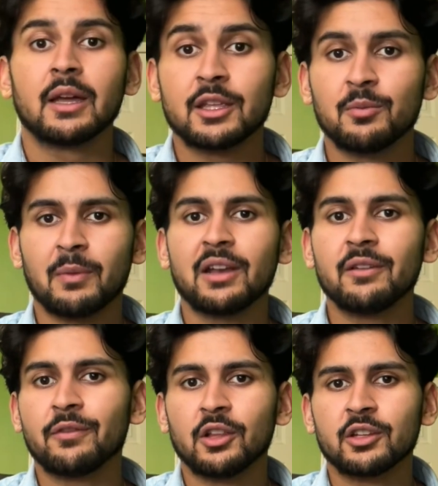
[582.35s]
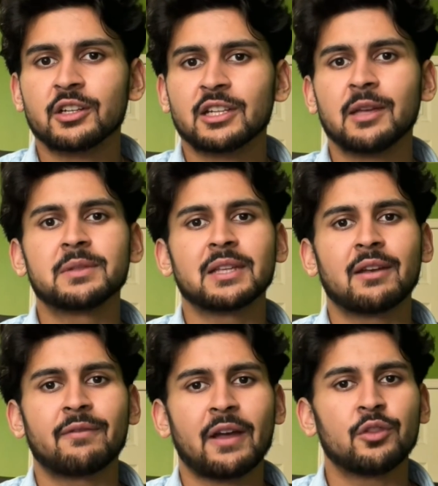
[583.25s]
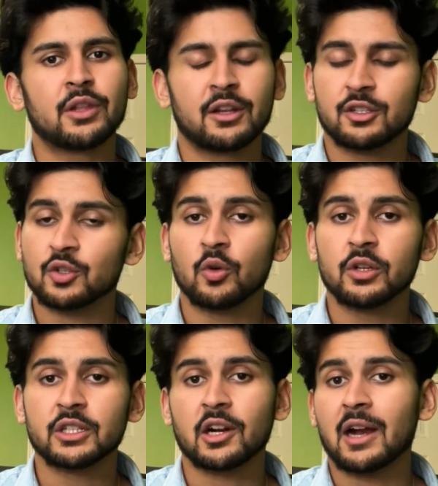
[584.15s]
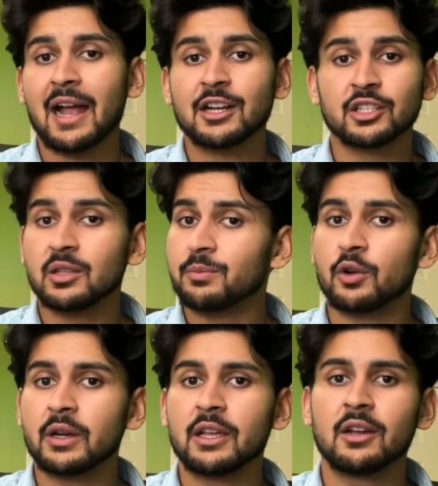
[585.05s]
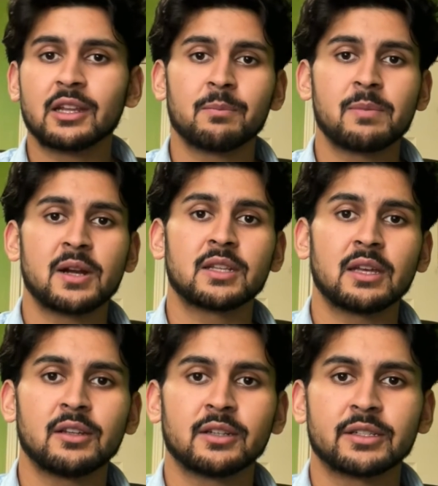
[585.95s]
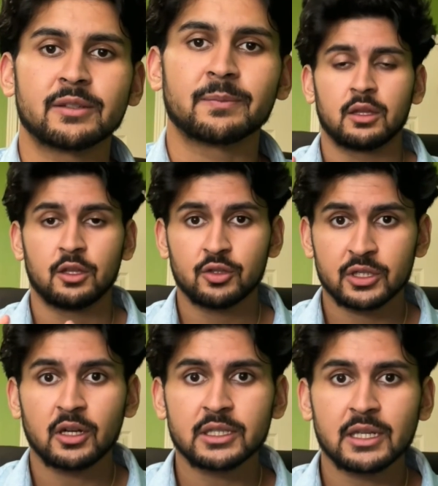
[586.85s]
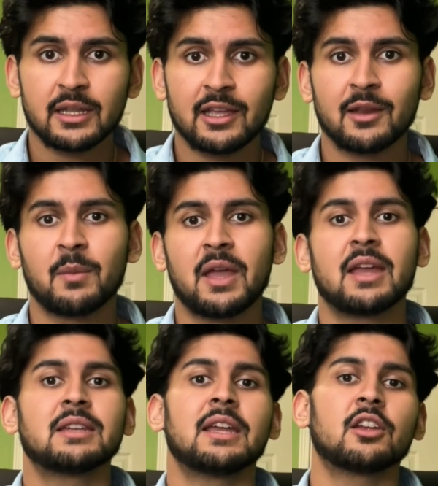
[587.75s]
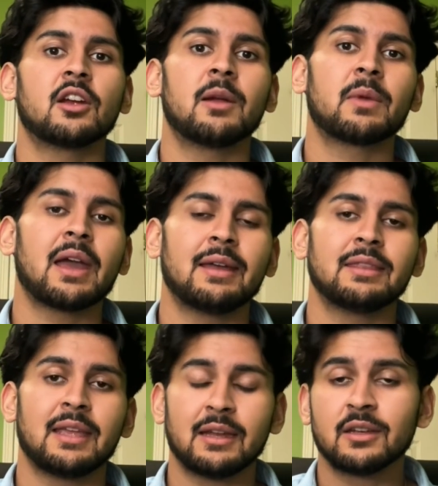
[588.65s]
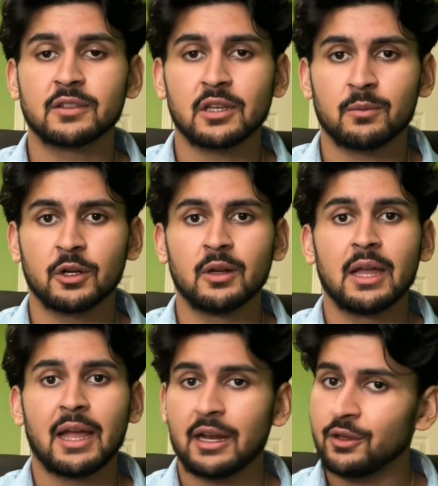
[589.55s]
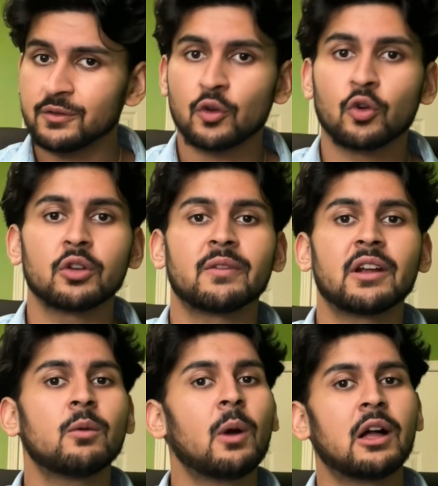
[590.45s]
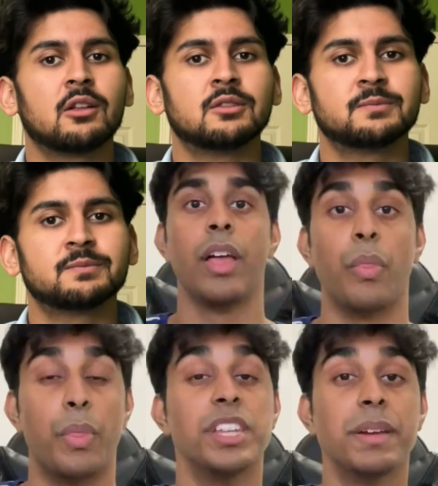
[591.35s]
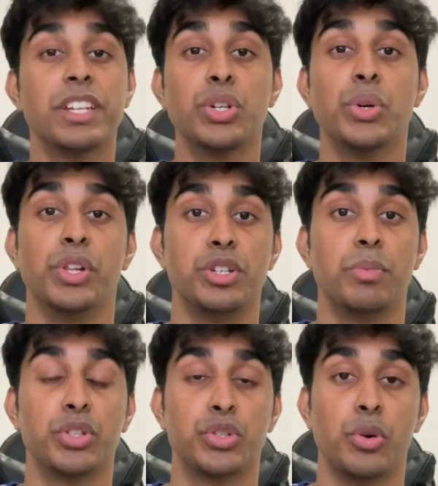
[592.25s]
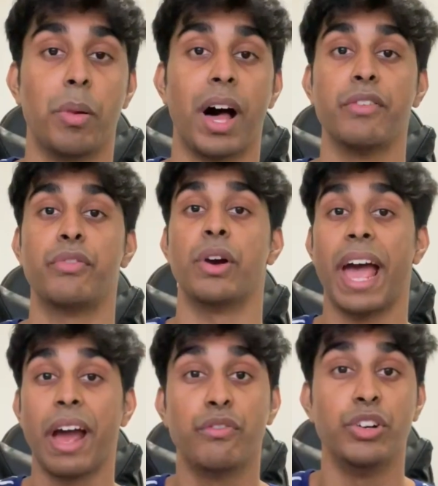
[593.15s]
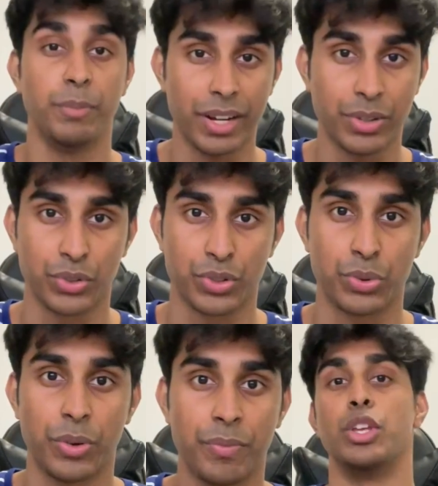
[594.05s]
You might have followed our tips and found that your scores are actually pretty good compared to others. You start studying in May and take your MCAT at the end of summer, and you scored very well. This makes you eligible to apply for every medical school.